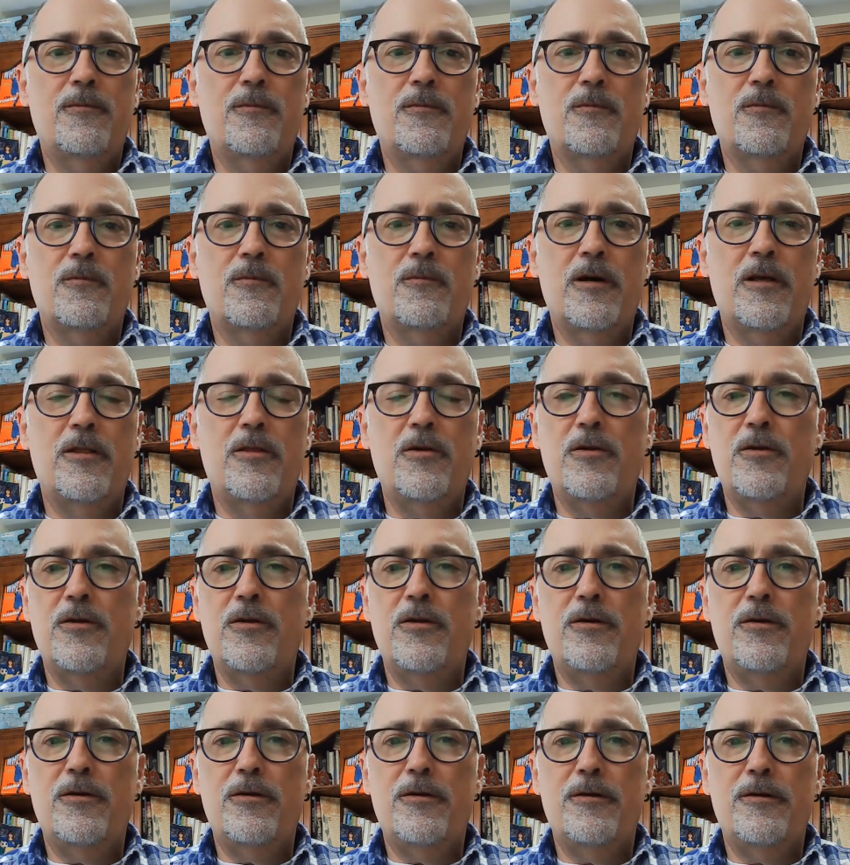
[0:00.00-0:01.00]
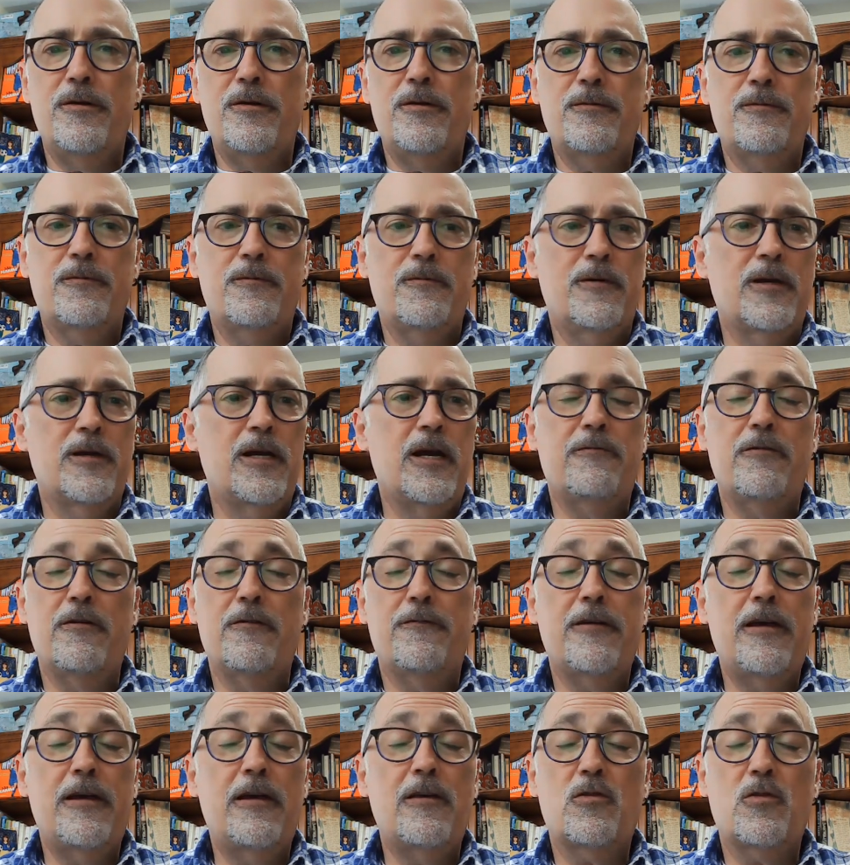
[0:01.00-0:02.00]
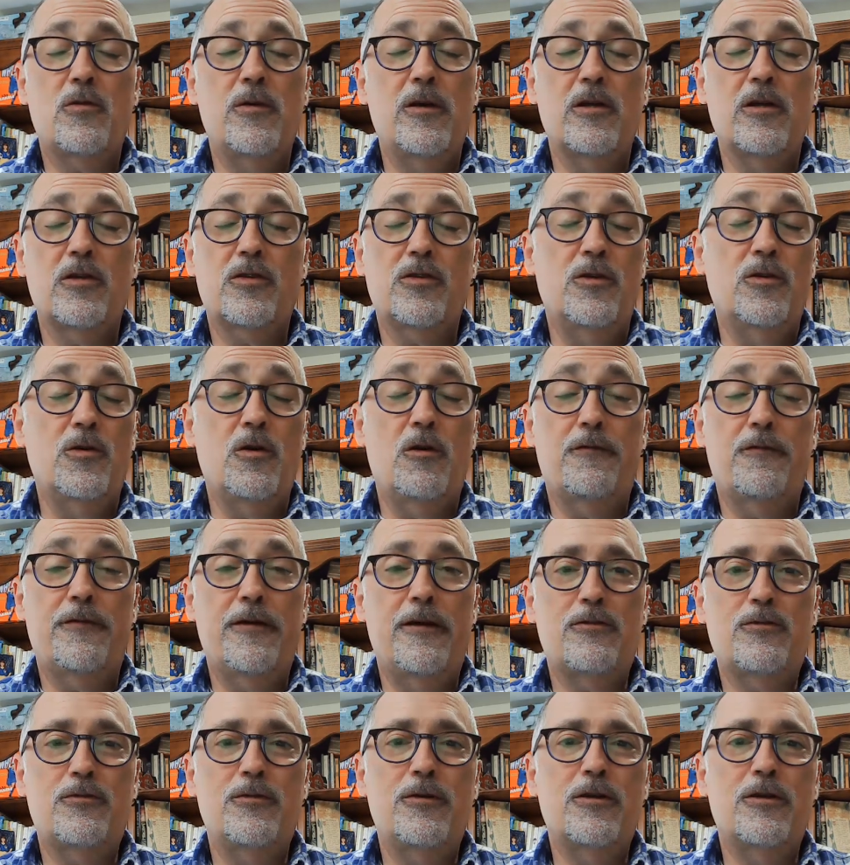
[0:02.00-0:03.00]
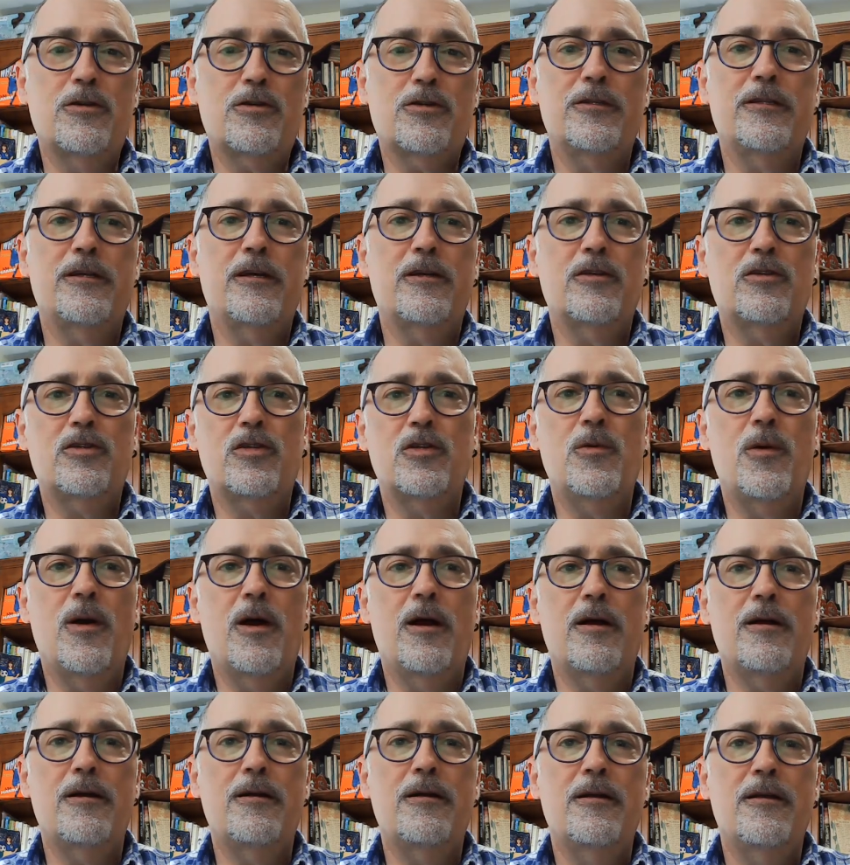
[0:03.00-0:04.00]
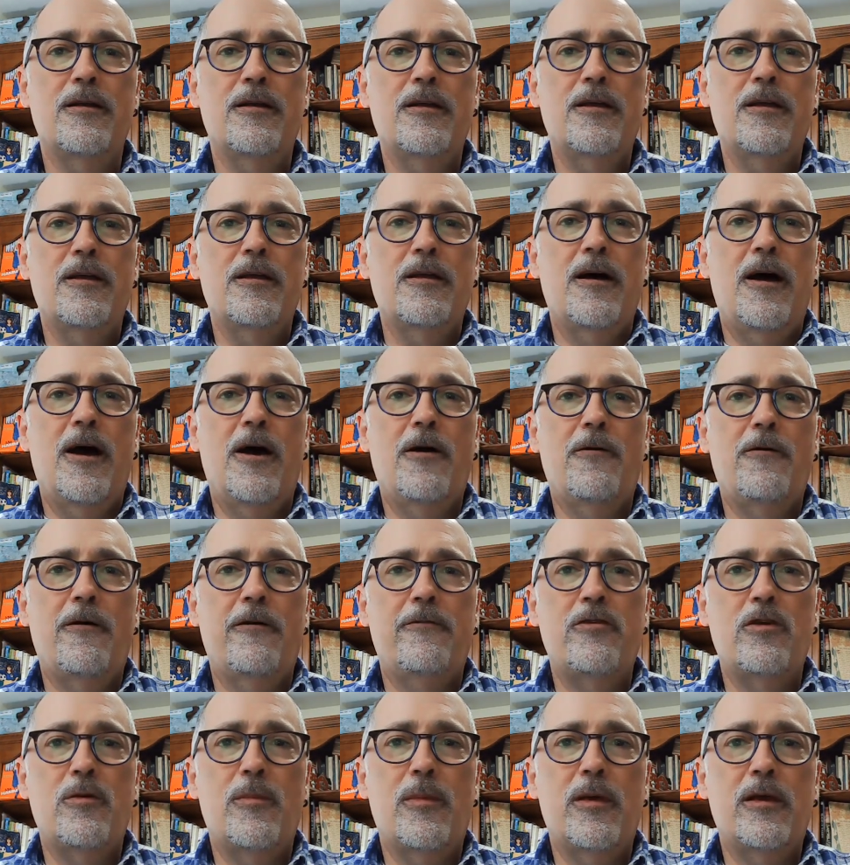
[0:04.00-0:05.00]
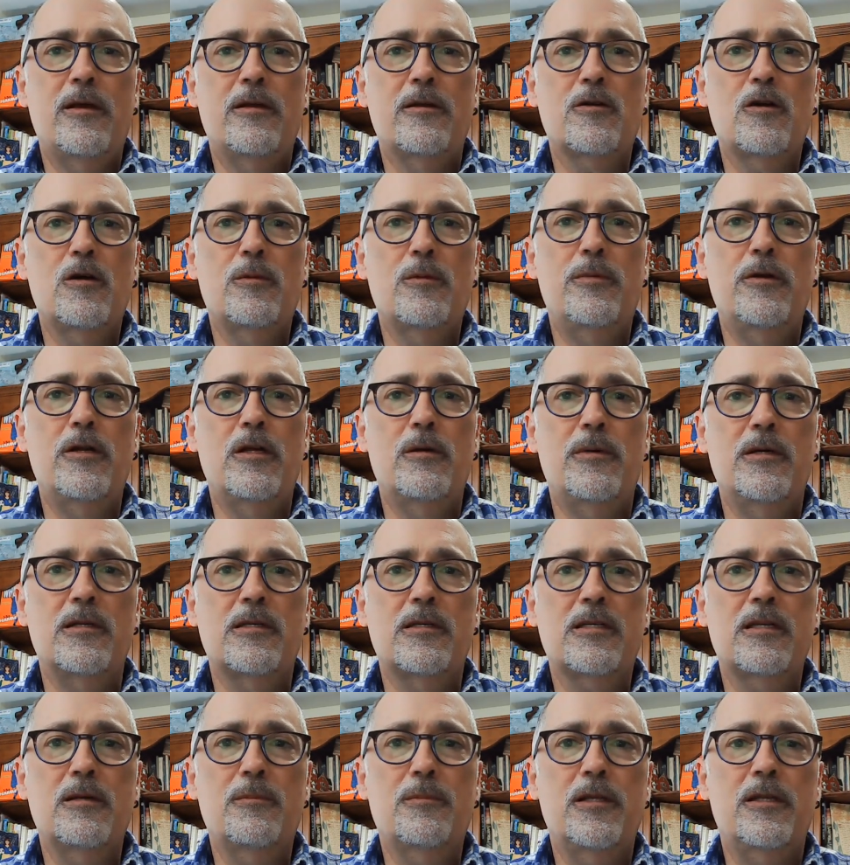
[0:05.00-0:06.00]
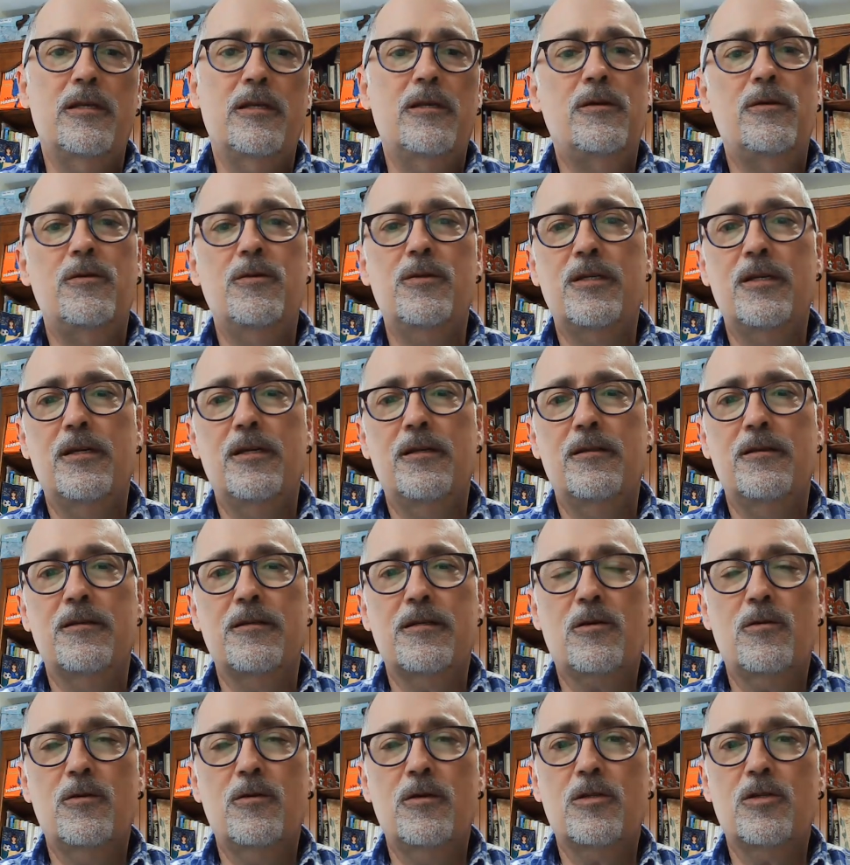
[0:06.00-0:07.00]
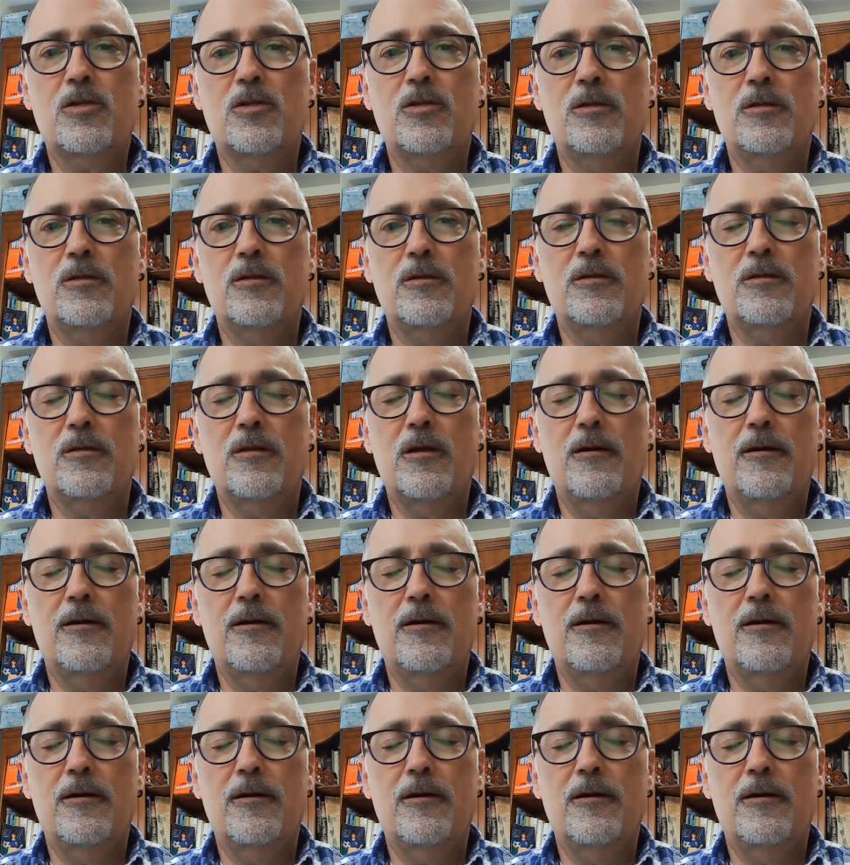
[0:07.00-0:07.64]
whether you're whatever faith tradition or no faith tradition that you are, however you may interpret it, but simply using this Christian